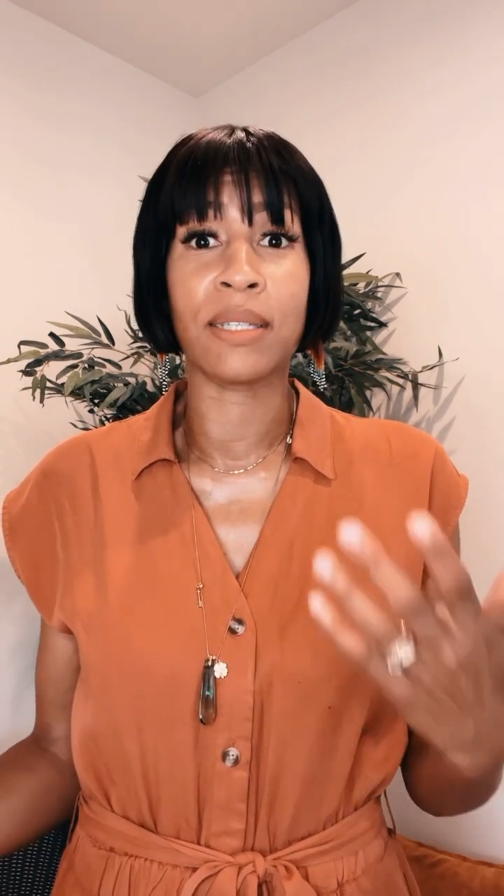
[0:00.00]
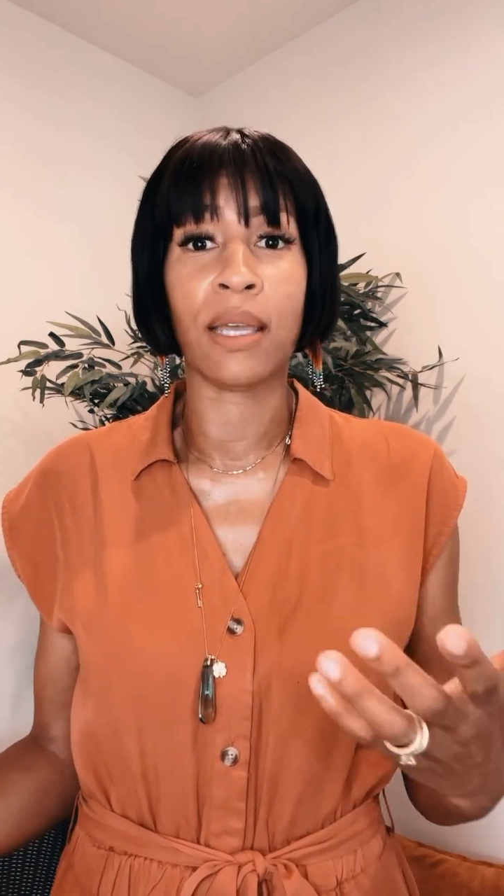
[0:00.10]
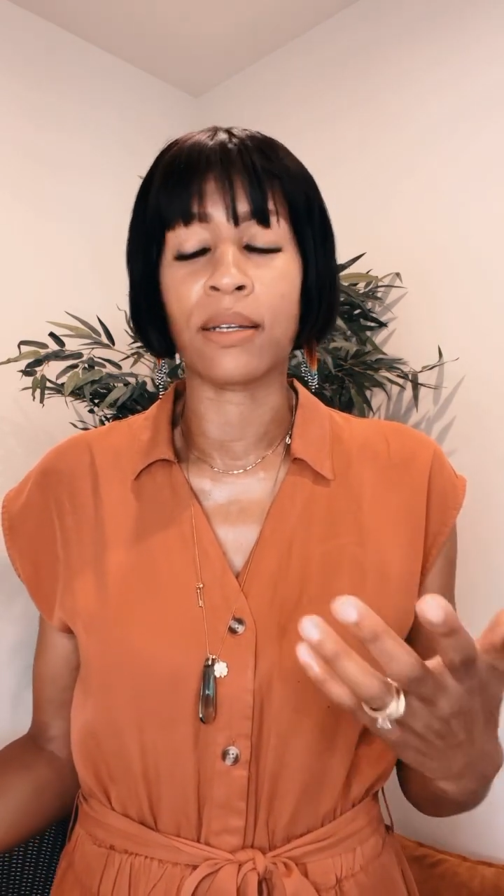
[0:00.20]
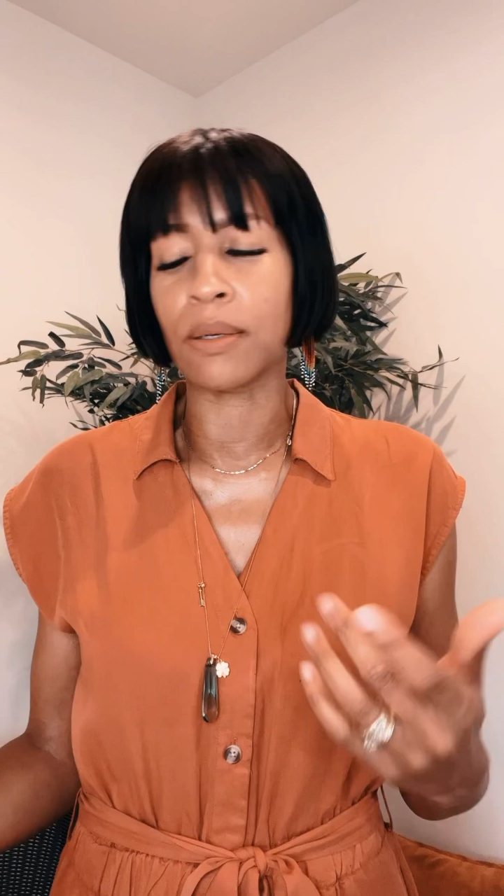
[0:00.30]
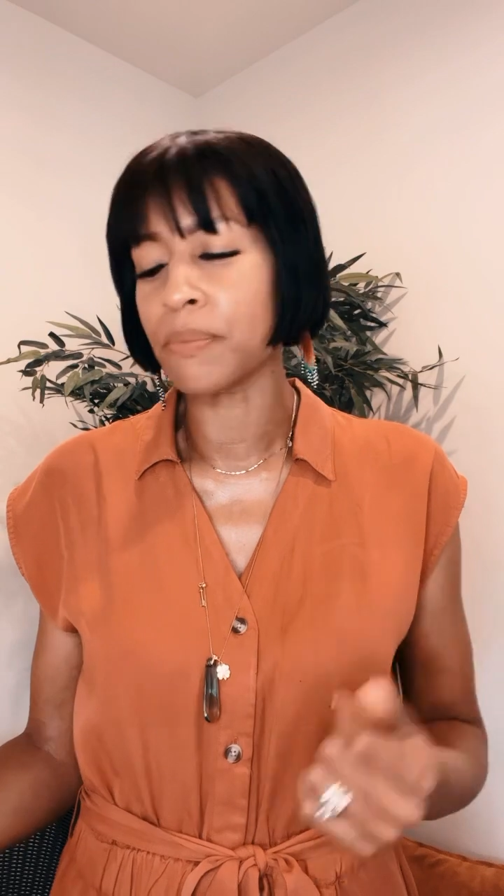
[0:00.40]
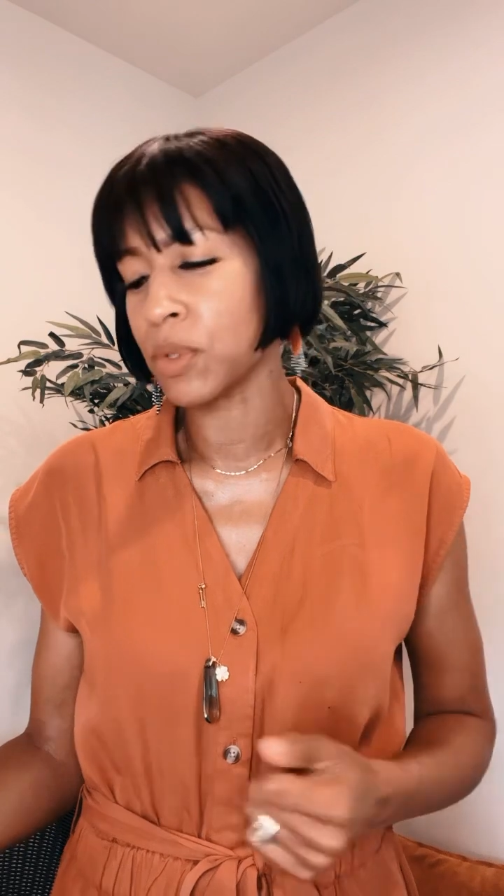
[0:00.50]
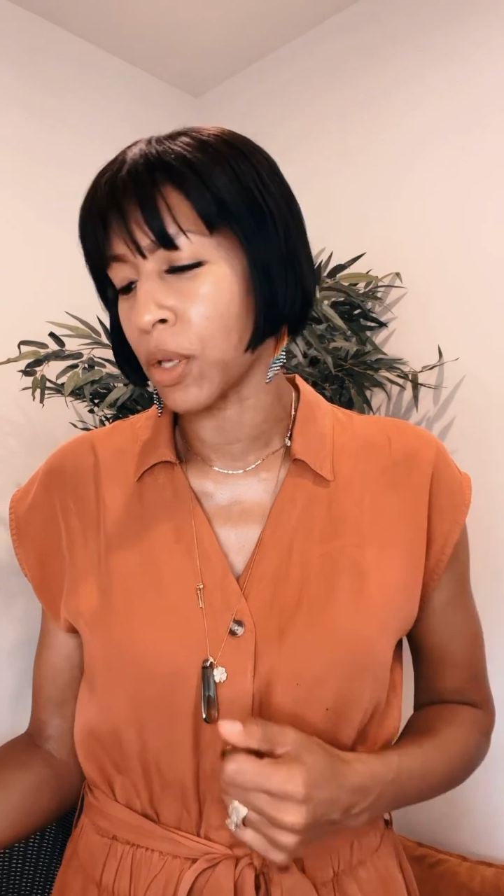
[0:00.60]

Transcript: data.